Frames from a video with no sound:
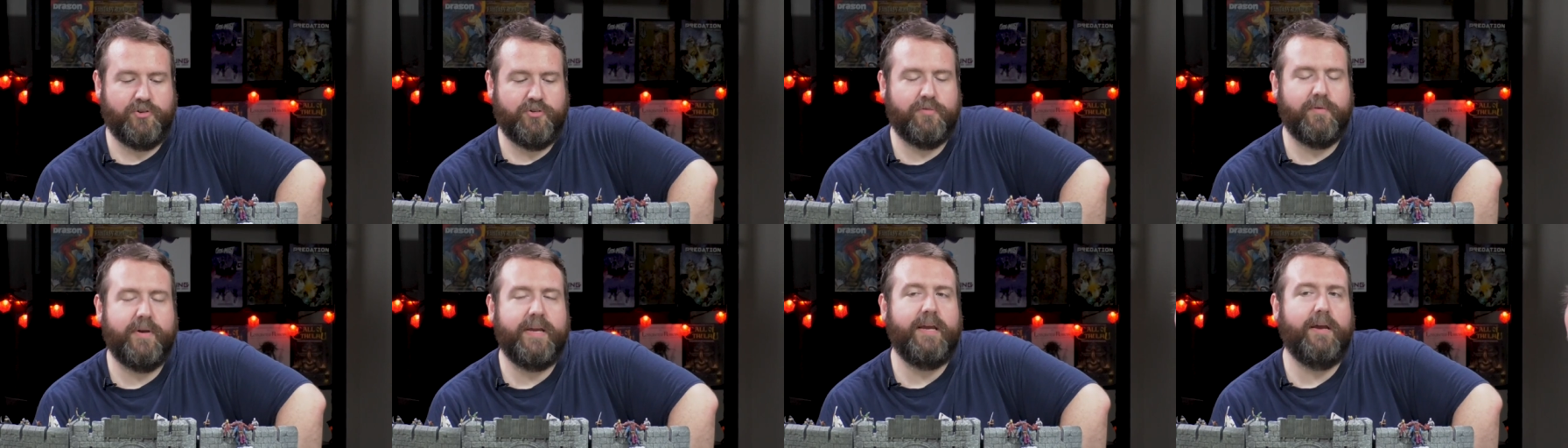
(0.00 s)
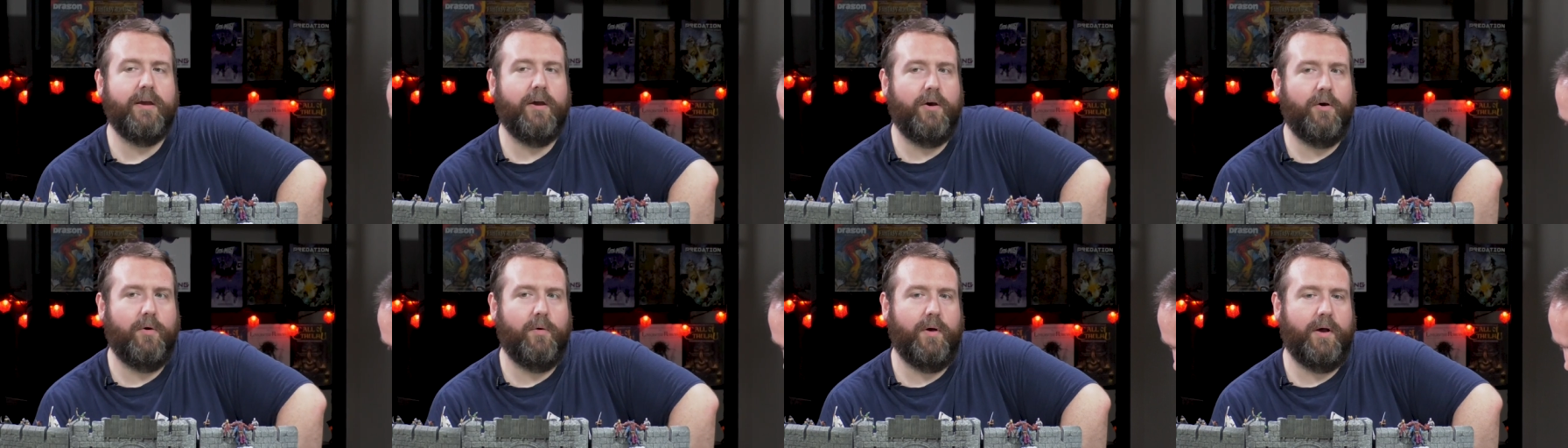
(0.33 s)
a
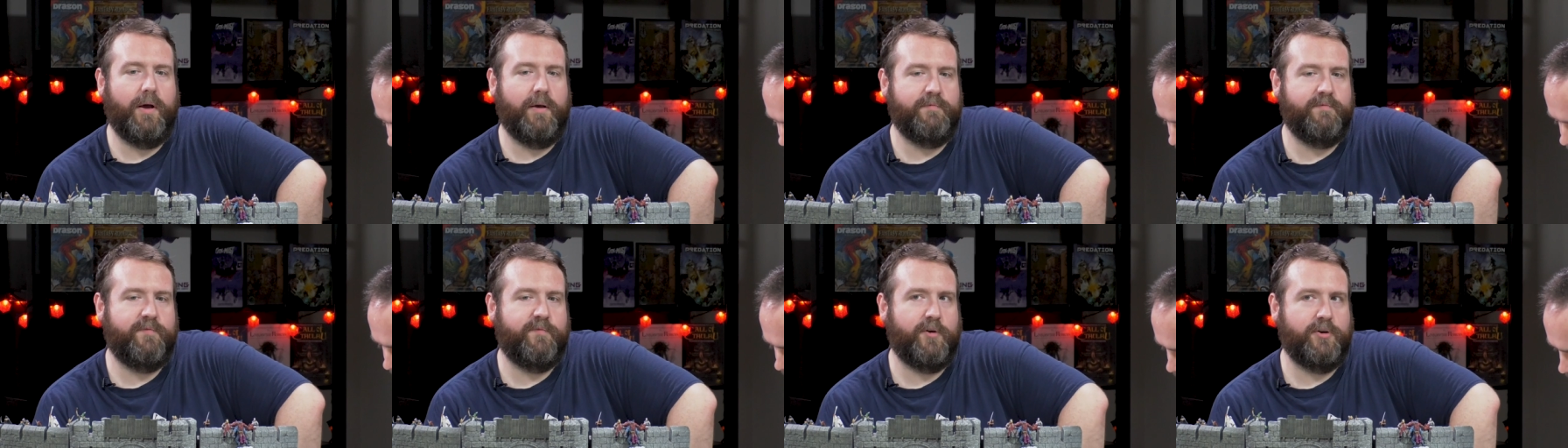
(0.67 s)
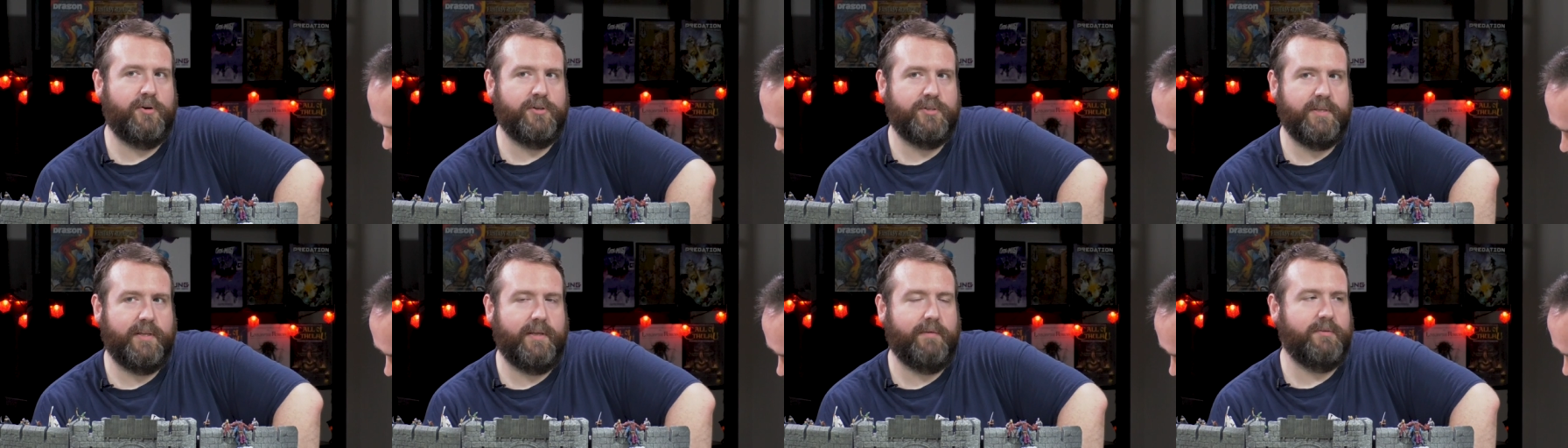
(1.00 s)
trio of
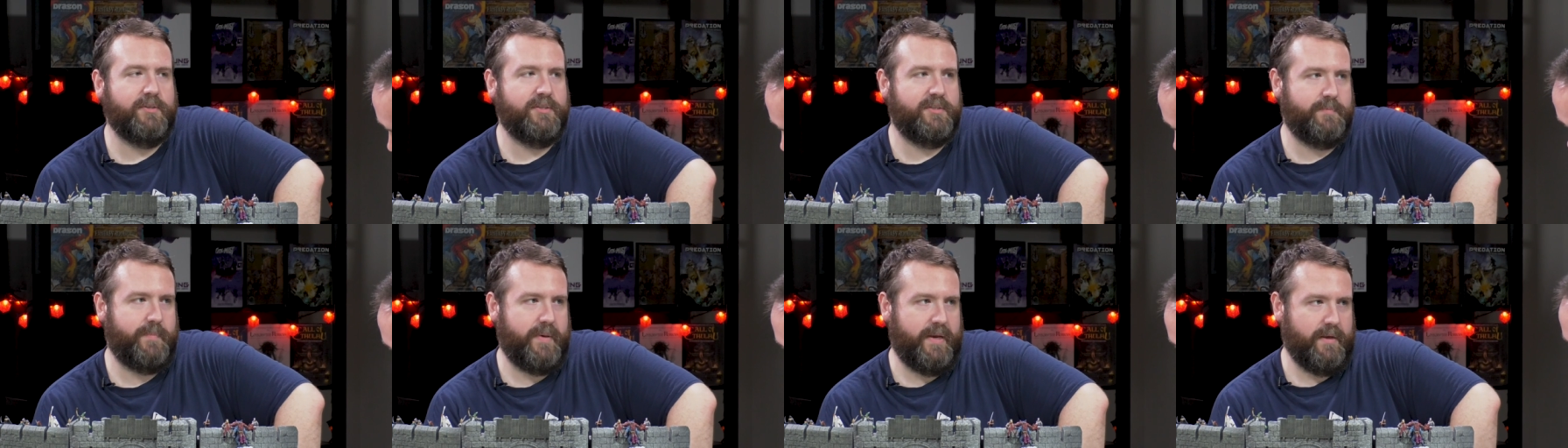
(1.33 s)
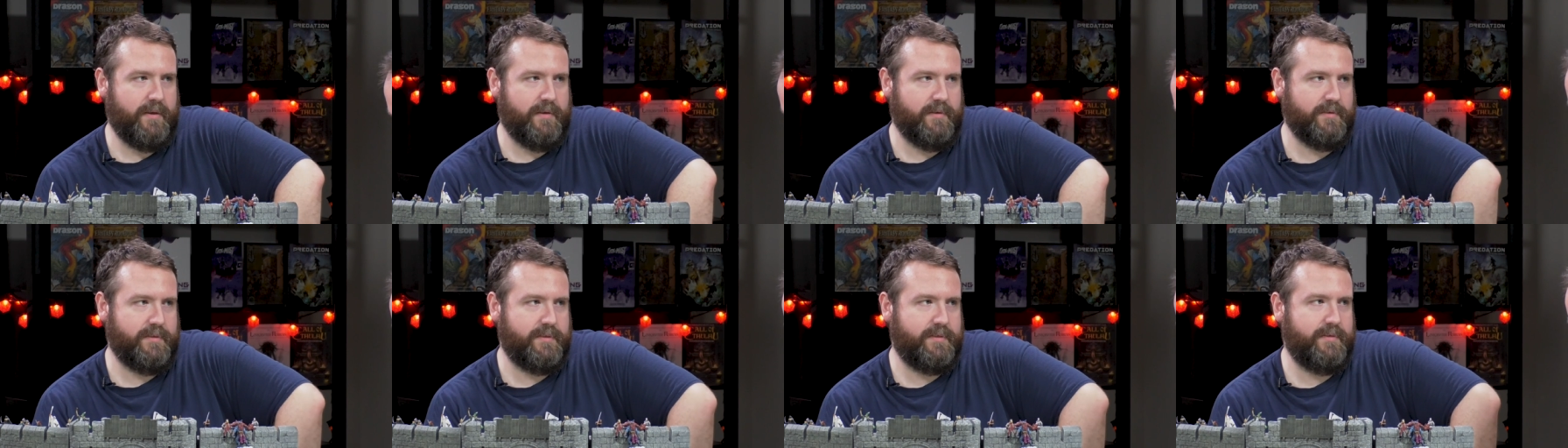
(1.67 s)
first level
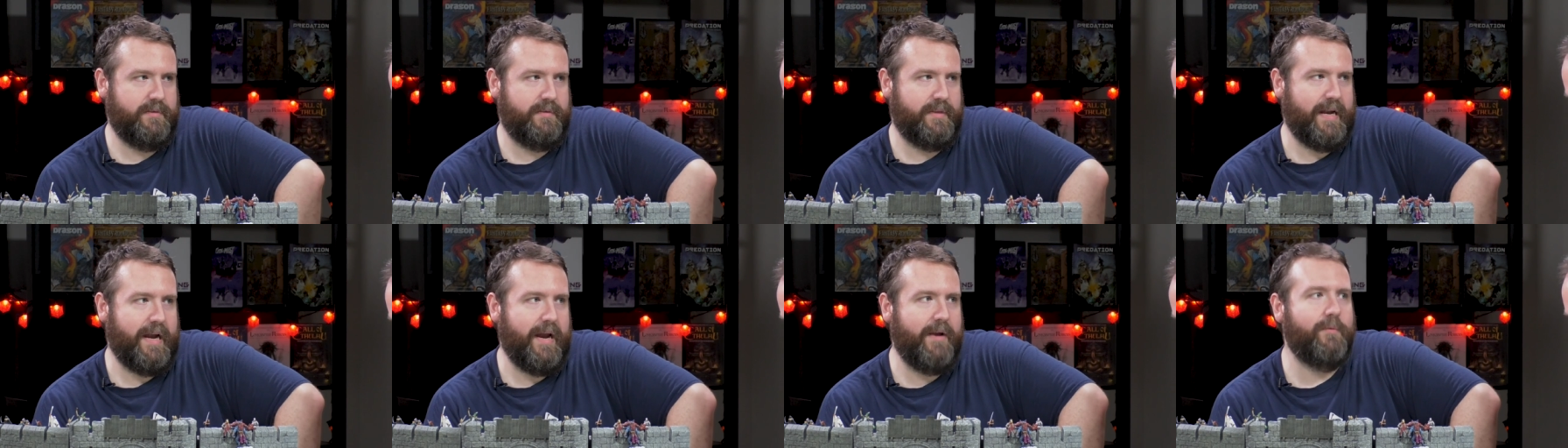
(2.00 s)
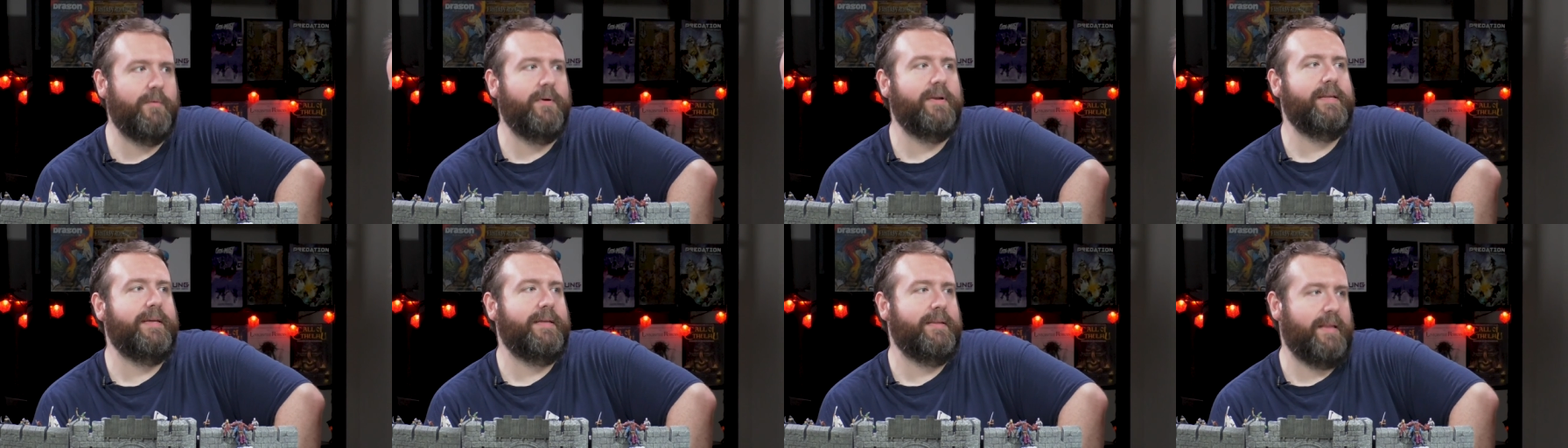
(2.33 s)
spells that I
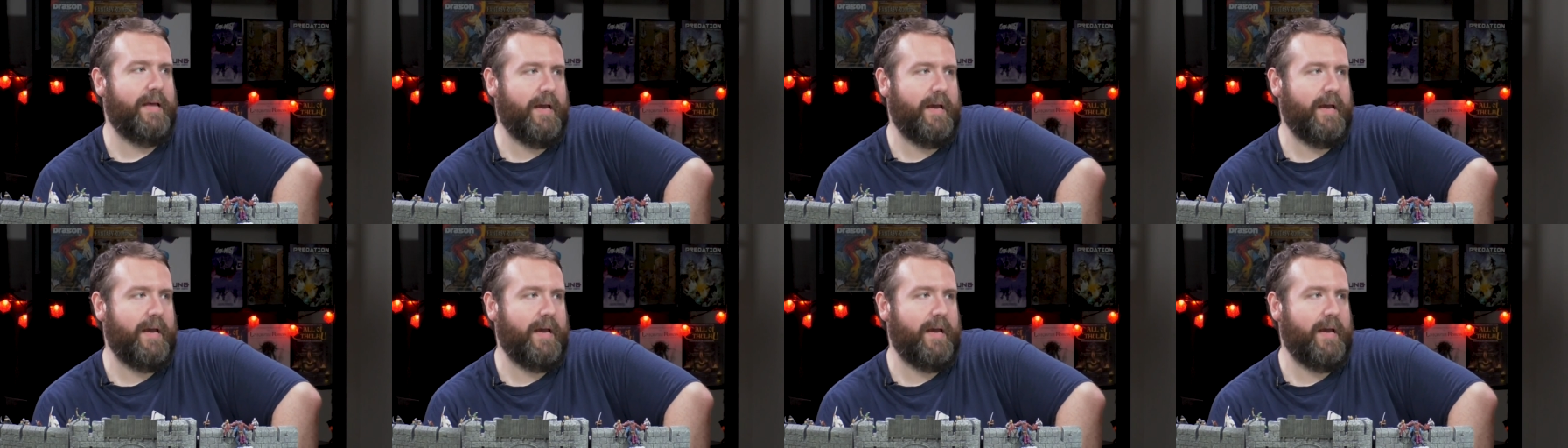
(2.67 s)
really